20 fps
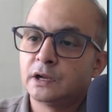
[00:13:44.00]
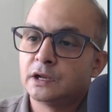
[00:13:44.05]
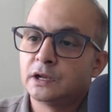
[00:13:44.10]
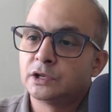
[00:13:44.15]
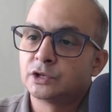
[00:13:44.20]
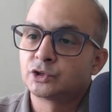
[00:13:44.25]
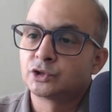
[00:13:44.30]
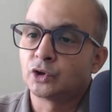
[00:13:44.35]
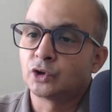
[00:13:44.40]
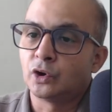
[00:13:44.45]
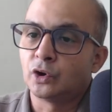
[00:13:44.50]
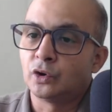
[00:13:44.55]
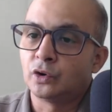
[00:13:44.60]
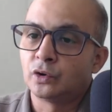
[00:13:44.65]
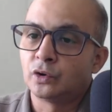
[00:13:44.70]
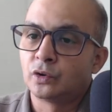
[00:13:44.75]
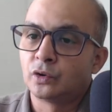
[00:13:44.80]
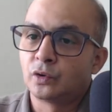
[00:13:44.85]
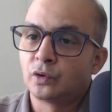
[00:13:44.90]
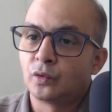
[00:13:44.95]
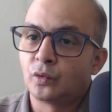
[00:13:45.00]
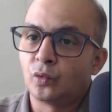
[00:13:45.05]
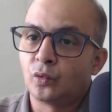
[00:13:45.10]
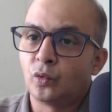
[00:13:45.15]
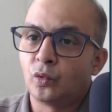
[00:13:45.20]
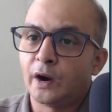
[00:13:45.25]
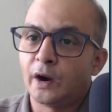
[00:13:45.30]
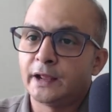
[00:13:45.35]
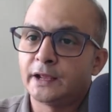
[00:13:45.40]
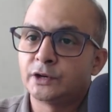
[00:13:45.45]
So
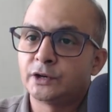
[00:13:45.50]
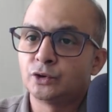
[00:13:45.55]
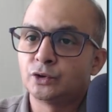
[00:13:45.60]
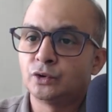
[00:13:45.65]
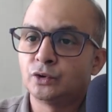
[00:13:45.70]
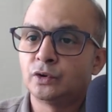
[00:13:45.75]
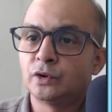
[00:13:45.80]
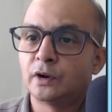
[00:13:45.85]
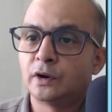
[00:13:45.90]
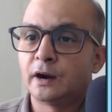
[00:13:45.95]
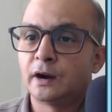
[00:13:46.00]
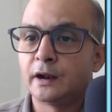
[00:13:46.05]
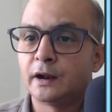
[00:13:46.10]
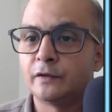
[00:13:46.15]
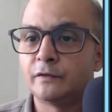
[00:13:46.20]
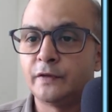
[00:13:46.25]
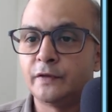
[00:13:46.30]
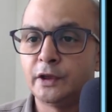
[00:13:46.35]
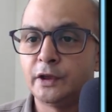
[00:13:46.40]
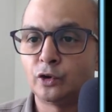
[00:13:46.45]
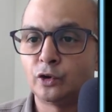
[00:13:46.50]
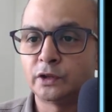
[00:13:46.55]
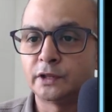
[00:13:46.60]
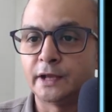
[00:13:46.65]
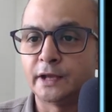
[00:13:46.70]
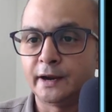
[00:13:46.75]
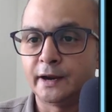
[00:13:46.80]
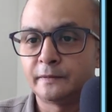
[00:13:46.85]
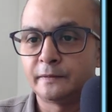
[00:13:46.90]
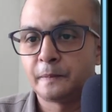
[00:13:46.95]
what I do, we know
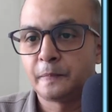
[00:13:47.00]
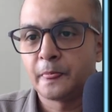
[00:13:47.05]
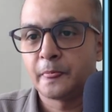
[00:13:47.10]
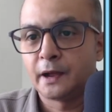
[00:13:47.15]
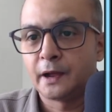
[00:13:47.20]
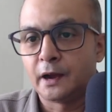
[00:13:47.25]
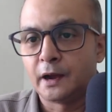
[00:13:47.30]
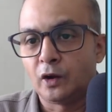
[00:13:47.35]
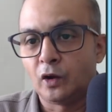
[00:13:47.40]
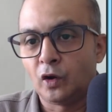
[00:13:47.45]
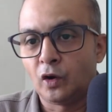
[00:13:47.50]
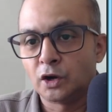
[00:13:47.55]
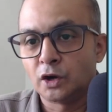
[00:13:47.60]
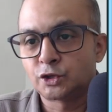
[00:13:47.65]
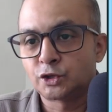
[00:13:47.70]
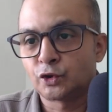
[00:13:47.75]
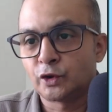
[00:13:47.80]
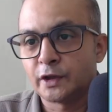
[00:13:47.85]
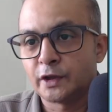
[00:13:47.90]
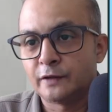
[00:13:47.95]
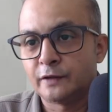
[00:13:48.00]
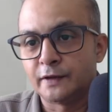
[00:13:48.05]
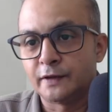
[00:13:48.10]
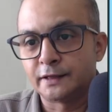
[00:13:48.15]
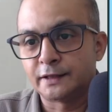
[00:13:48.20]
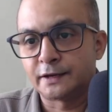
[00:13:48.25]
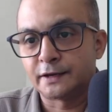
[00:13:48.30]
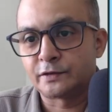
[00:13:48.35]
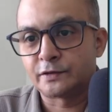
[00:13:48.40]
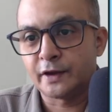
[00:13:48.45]
that also given
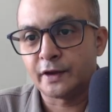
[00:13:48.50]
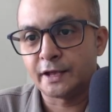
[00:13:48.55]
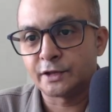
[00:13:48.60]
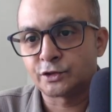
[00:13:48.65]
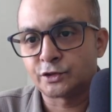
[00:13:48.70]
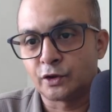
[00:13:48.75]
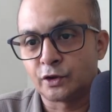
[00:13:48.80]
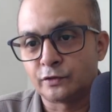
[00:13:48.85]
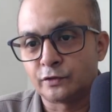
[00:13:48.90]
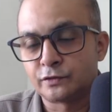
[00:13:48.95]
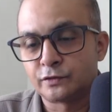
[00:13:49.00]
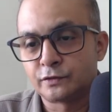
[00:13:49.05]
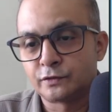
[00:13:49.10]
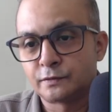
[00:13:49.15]
the trace of